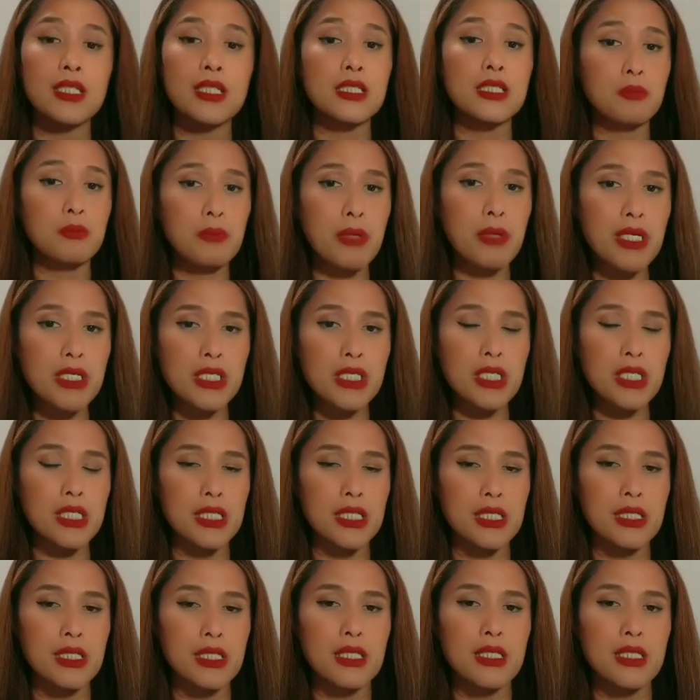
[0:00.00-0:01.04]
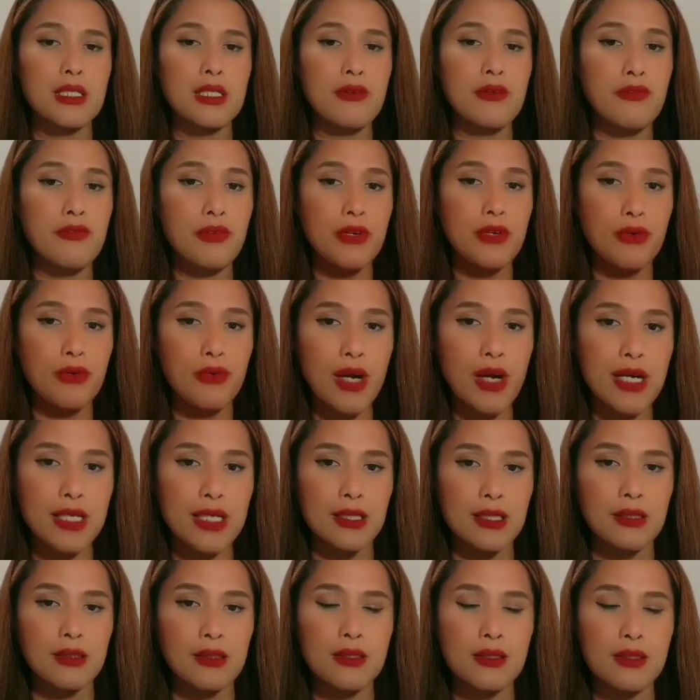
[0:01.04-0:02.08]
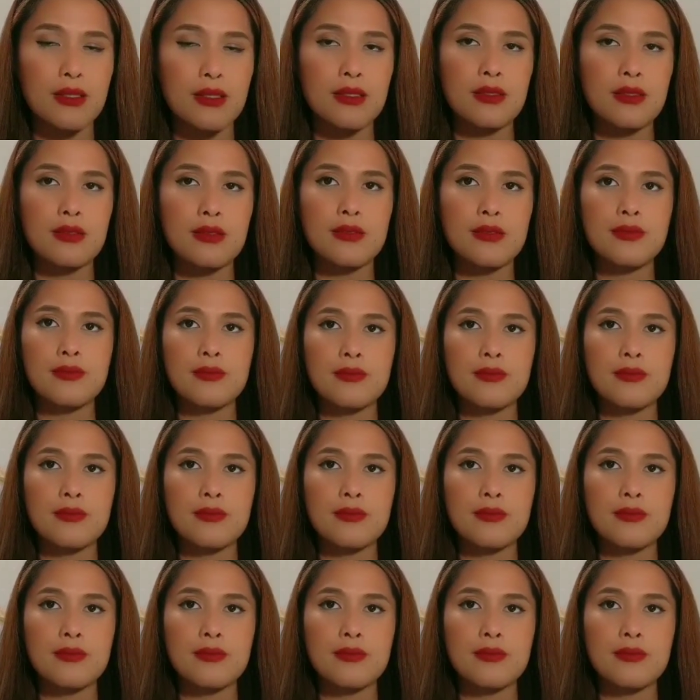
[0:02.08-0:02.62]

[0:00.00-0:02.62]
especially the free radicals.